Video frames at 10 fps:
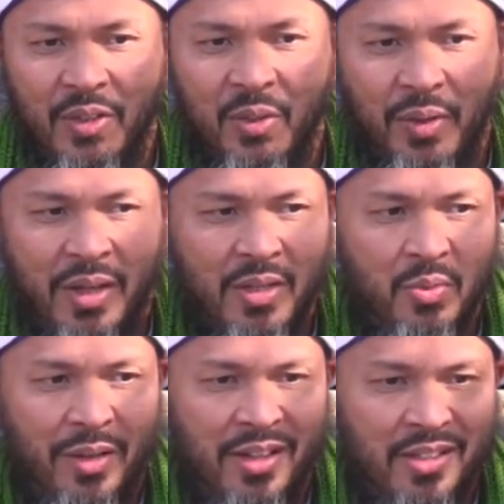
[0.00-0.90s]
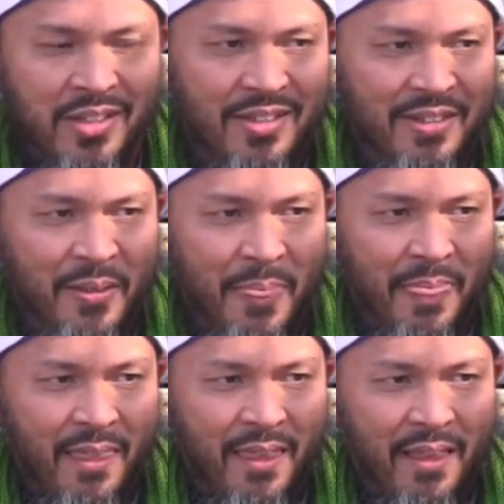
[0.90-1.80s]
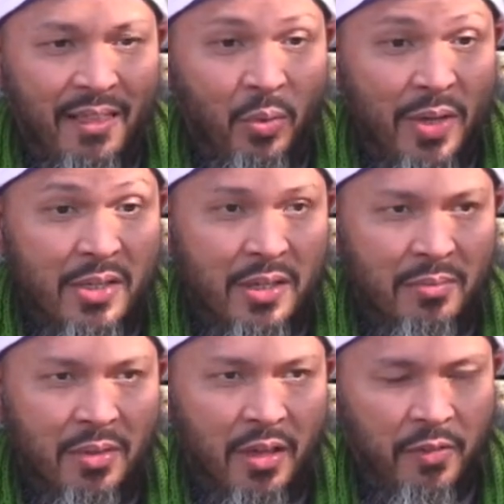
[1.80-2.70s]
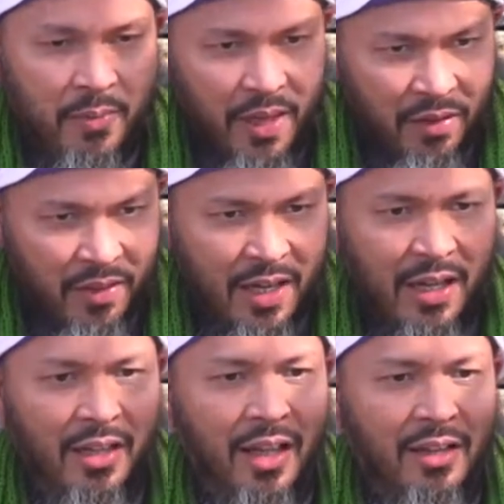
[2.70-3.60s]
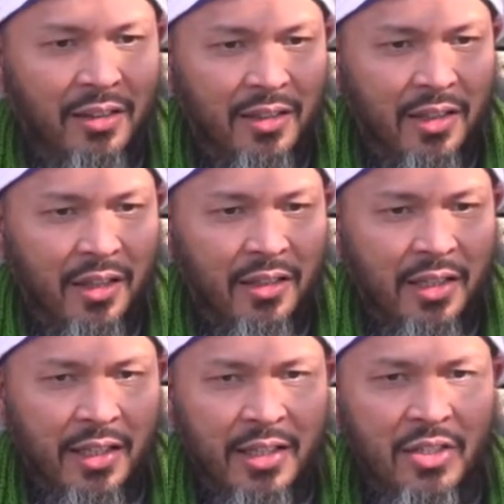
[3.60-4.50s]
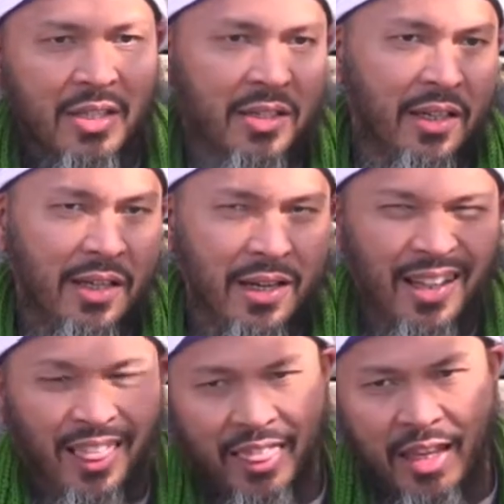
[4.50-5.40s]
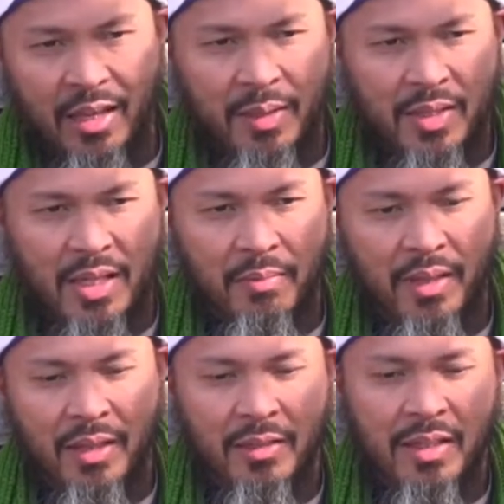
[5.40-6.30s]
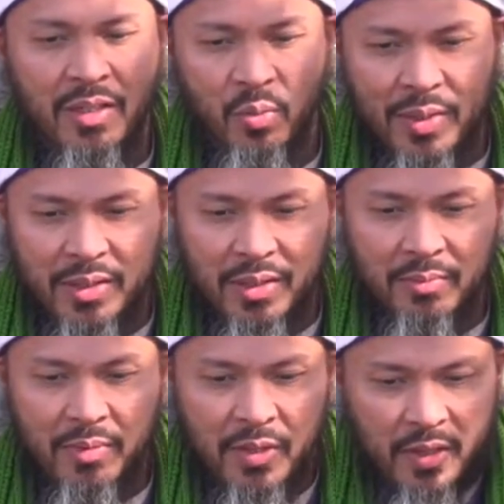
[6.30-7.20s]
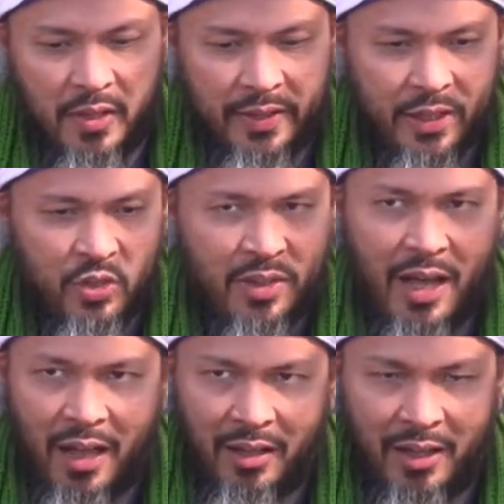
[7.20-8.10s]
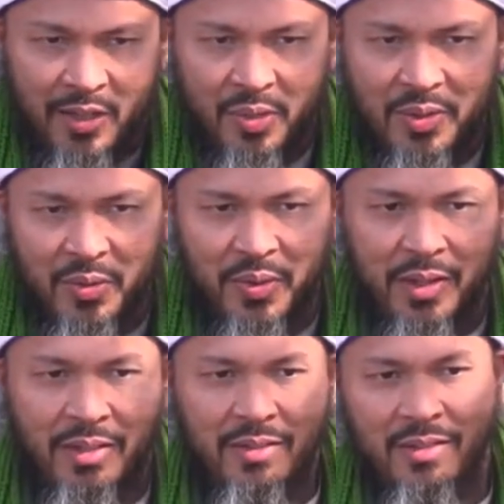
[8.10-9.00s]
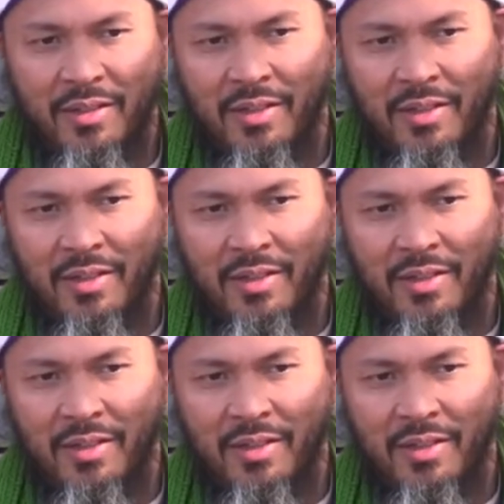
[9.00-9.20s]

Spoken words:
to his waris. The wisdom from the awliya Allah. They didn't just sit down and think about something. They say wisdom is a creation. Allah is the one who creates.